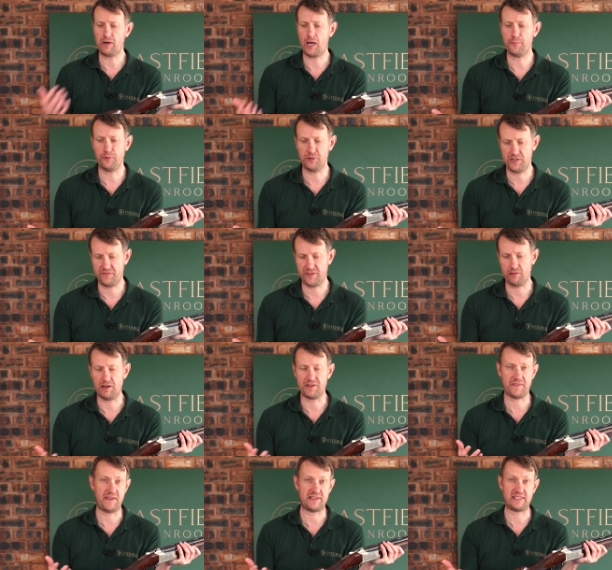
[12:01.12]
my point of view,
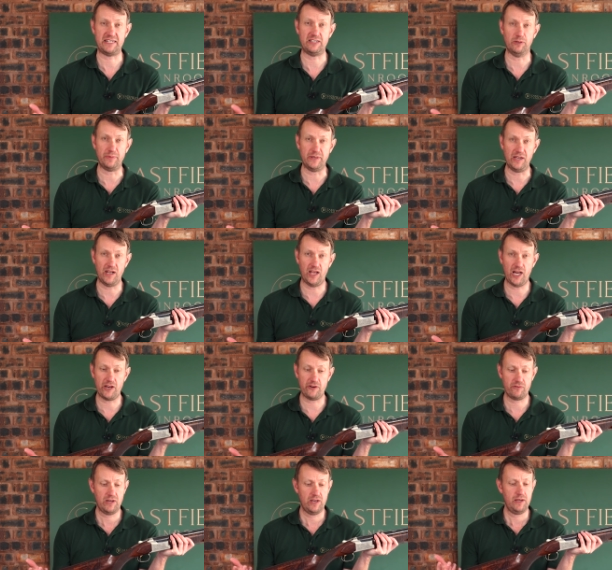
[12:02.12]
I think that's a little bit
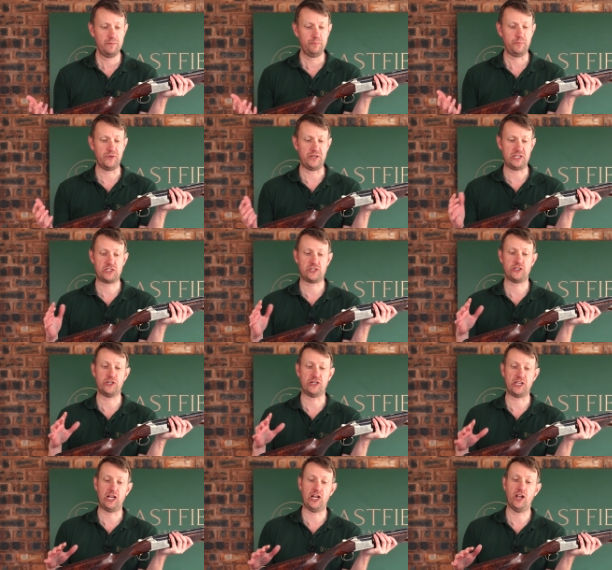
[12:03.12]
low, but it's
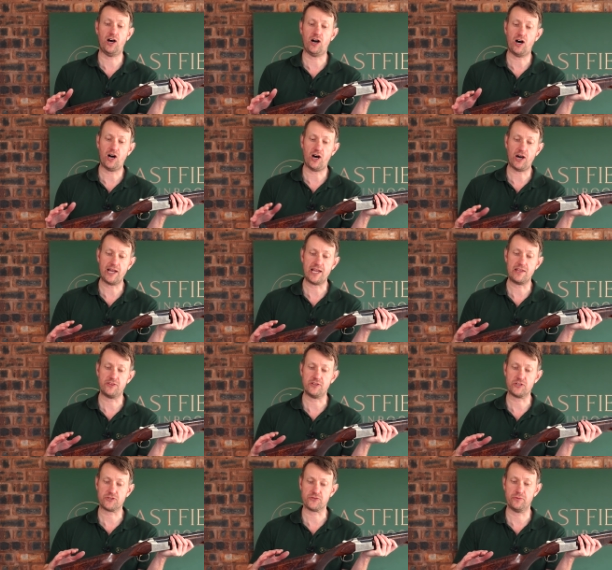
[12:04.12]
certainly a lot higher
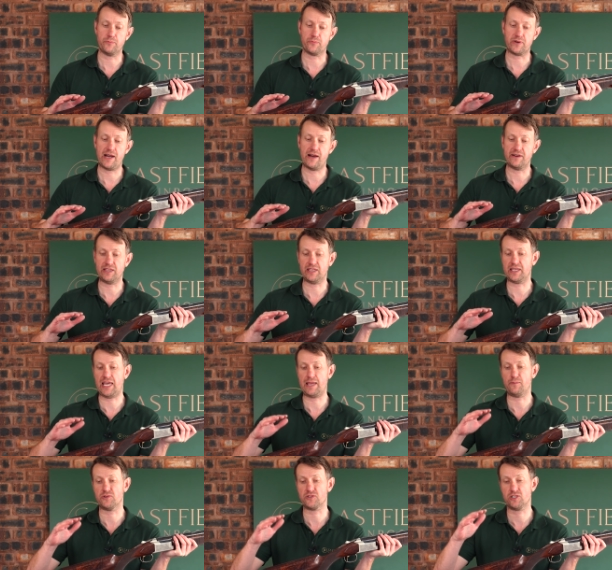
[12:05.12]
than some Browning
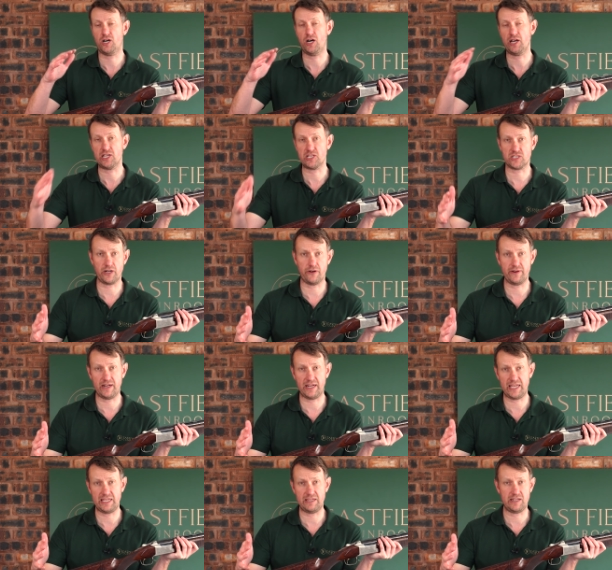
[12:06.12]
game guns are
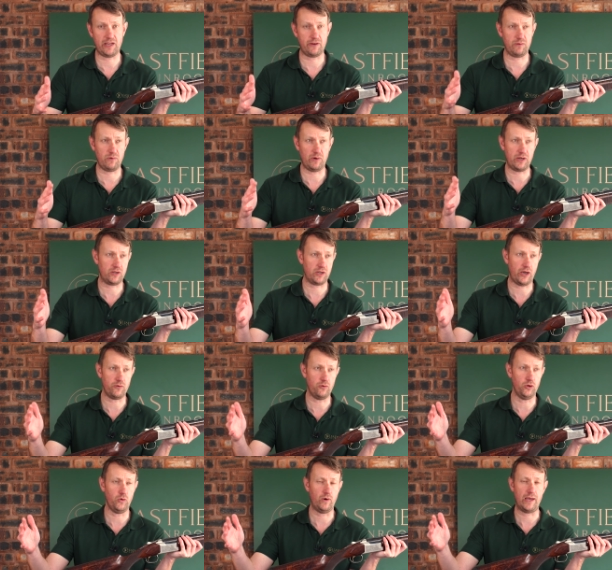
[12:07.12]
historically. We won't go
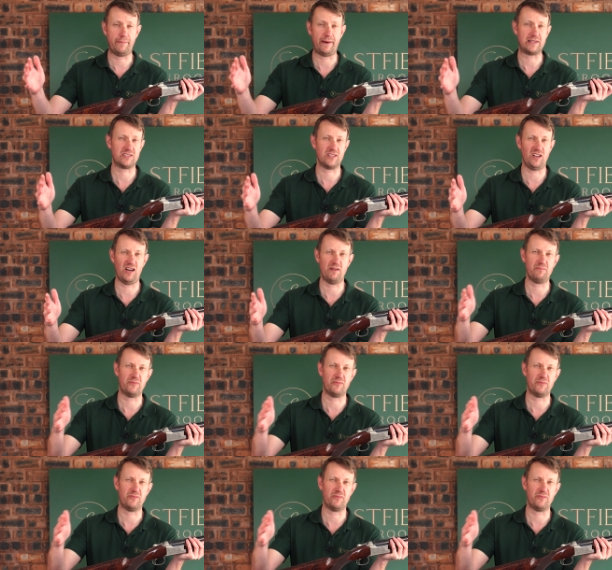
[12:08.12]
all the way back to like